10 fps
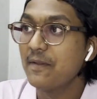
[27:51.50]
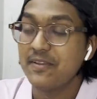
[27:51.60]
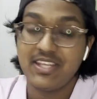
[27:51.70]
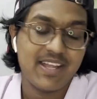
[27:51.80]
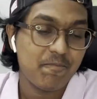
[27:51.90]

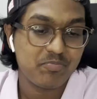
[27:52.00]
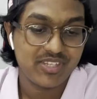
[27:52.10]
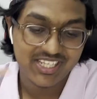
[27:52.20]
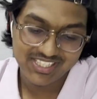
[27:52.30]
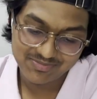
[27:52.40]
Yeah,
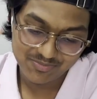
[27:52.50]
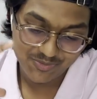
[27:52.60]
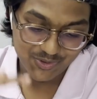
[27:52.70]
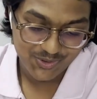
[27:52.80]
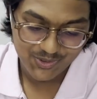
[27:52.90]
there is
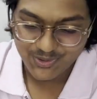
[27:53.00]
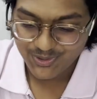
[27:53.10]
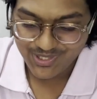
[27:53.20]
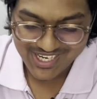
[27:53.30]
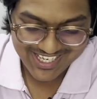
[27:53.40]

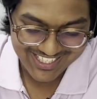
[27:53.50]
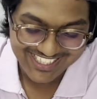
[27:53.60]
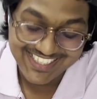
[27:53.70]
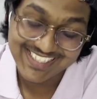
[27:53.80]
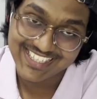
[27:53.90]
more
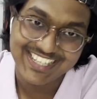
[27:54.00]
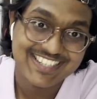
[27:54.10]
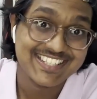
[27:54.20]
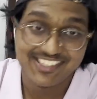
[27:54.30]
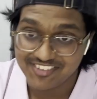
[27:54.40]

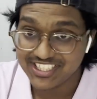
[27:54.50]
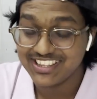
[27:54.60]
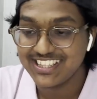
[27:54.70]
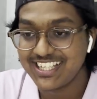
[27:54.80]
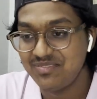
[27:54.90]
trials even
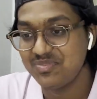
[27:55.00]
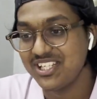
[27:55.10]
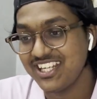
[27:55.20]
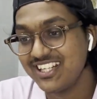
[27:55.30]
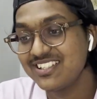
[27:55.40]
in that
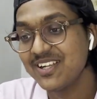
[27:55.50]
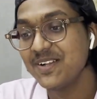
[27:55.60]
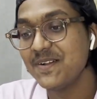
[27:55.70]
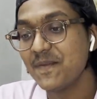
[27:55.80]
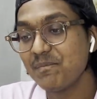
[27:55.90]
period.
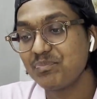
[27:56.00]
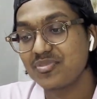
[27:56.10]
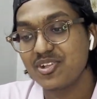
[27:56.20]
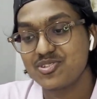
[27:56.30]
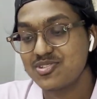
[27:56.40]

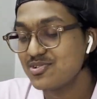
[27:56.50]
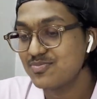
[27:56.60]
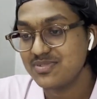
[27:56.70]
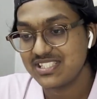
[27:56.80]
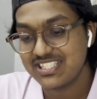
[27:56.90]
So
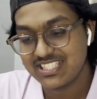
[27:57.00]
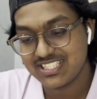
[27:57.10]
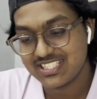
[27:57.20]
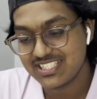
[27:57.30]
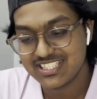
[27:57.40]
much
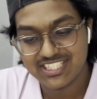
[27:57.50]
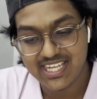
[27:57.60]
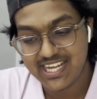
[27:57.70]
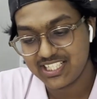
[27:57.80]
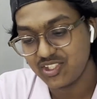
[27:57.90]

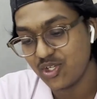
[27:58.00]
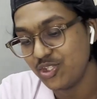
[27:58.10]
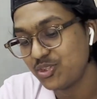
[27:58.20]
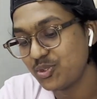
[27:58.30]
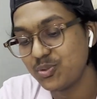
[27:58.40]
had
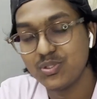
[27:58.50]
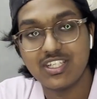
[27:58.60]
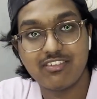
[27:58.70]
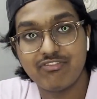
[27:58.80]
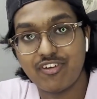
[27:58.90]
gone through
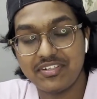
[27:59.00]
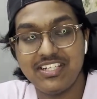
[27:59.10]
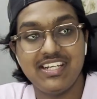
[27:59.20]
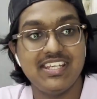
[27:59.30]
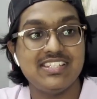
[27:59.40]
that 40
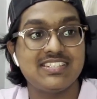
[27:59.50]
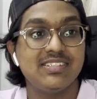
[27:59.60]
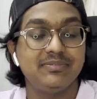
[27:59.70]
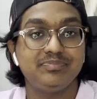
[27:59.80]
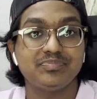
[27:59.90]
days,
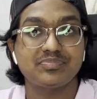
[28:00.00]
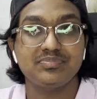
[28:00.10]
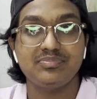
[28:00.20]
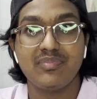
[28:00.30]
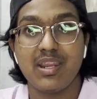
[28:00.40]

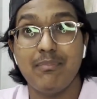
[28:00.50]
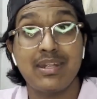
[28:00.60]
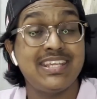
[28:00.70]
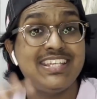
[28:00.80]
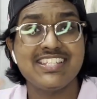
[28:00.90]
but
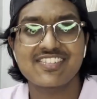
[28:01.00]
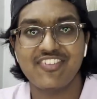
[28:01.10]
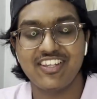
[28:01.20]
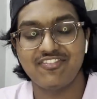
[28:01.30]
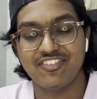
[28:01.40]
He is
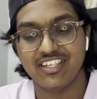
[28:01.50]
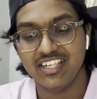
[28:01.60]
faithful.